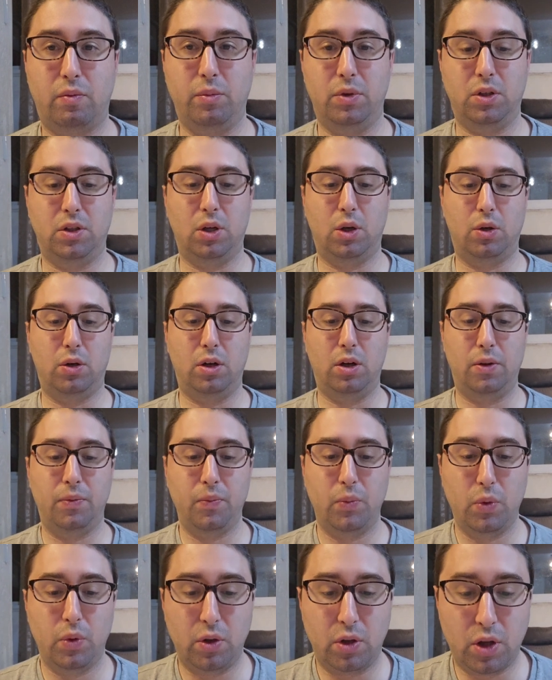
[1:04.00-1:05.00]
Matzora.
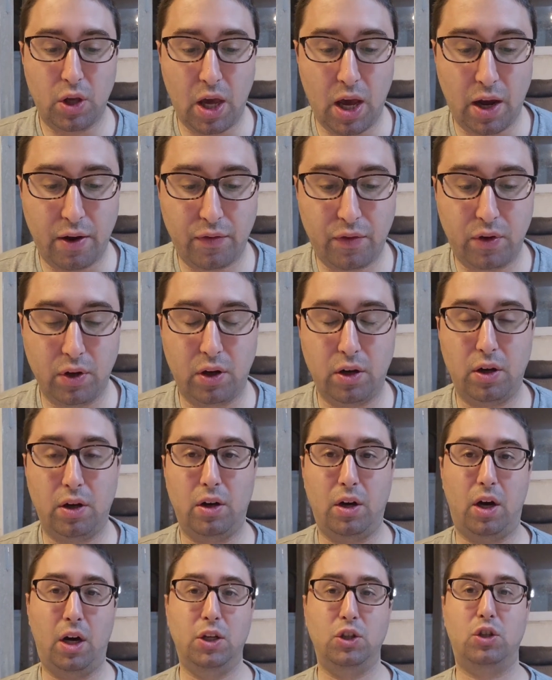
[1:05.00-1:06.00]
You have to
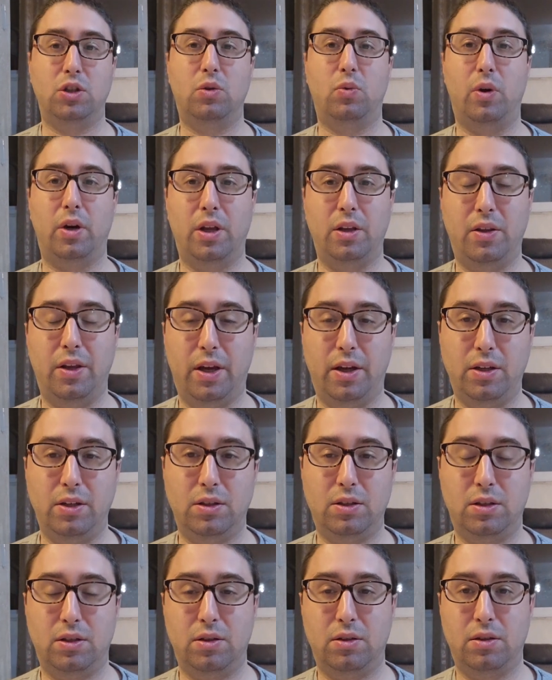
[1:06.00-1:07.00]
120
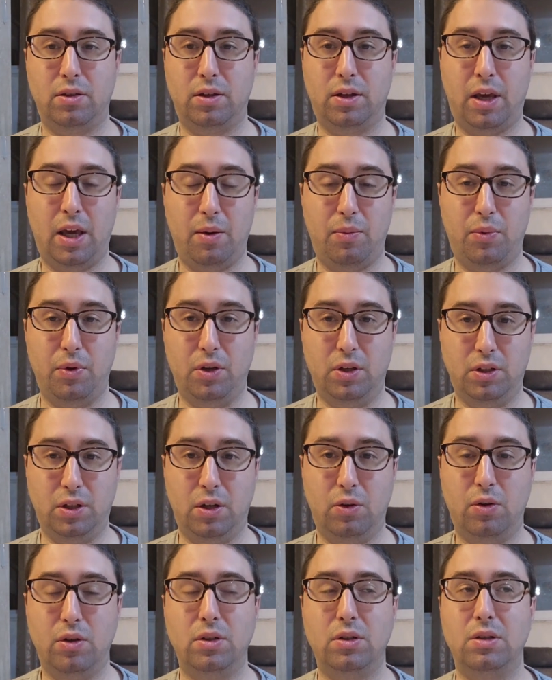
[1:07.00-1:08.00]
days keep your
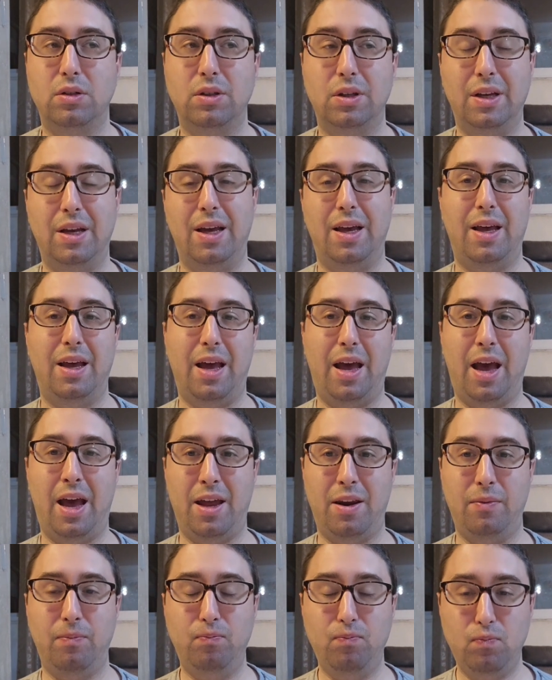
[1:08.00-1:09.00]
Nazirus
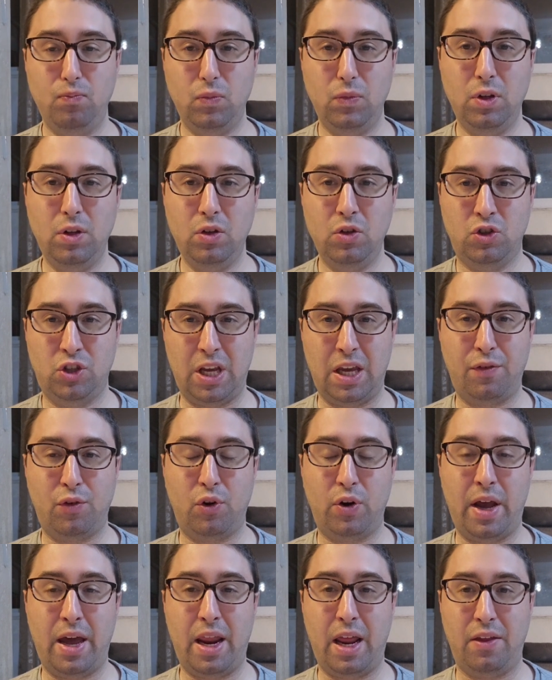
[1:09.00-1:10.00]
and shave
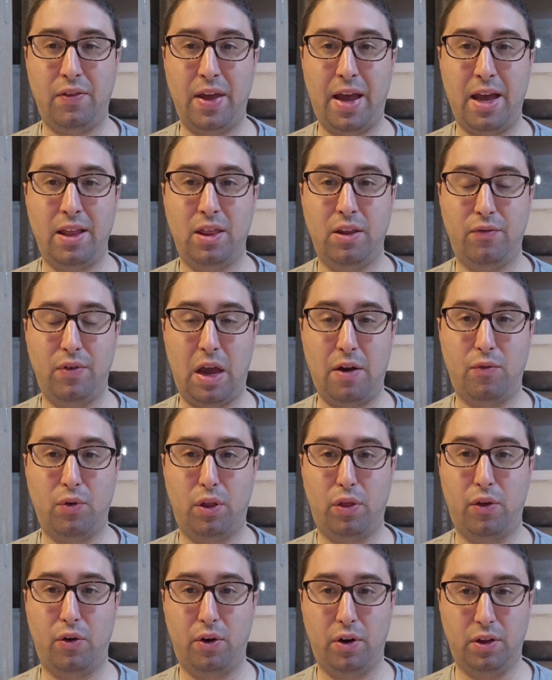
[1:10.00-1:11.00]
your head at the end of every
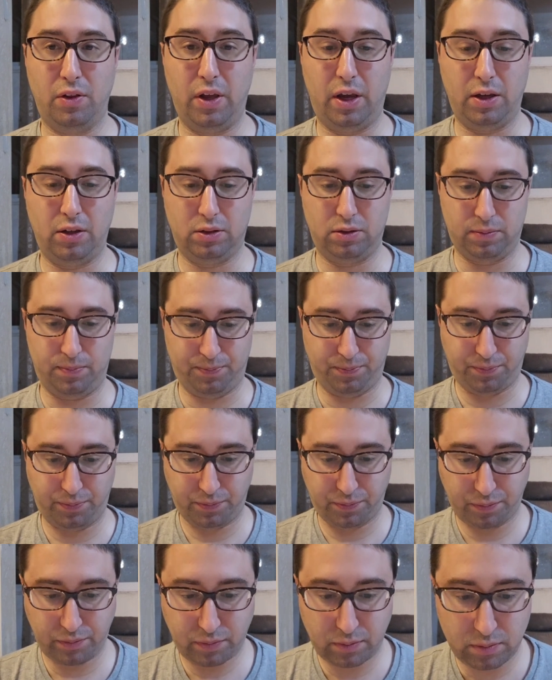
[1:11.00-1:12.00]
30 days
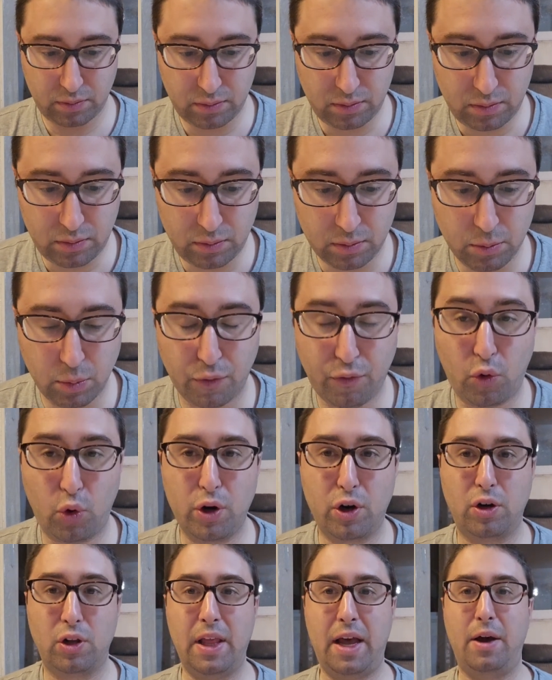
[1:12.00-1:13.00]

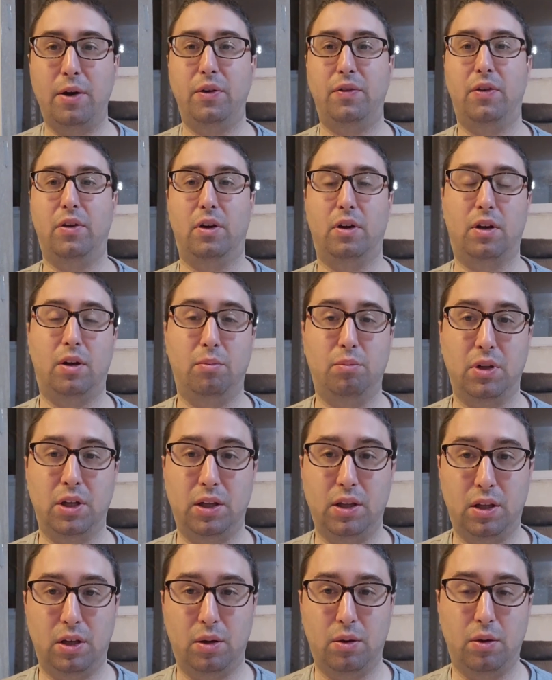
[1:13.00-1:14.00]
before you're allowed to
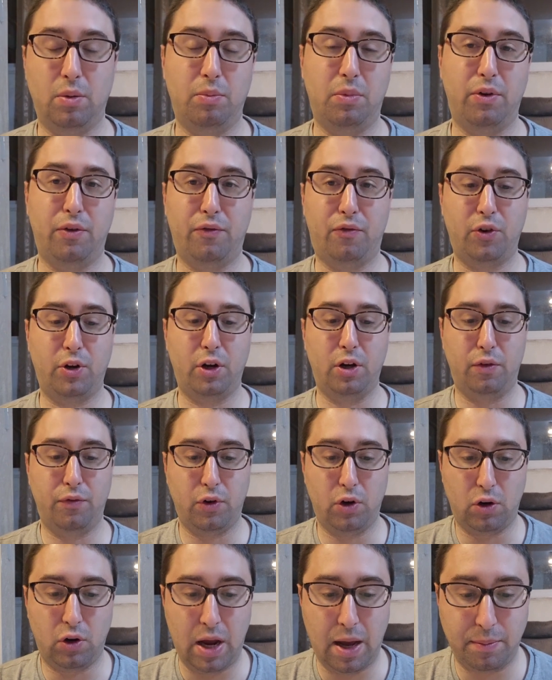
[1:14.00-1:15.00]
completely be free of
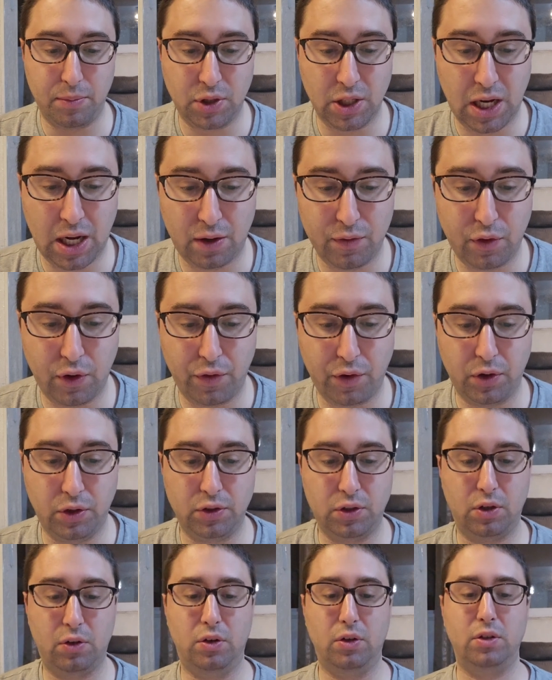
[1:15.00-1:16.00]
your absolved of your
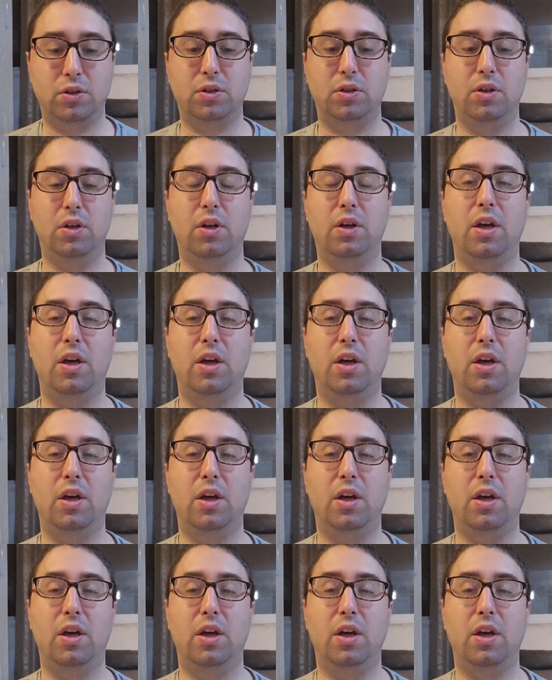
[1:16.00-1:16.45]
Nazirus.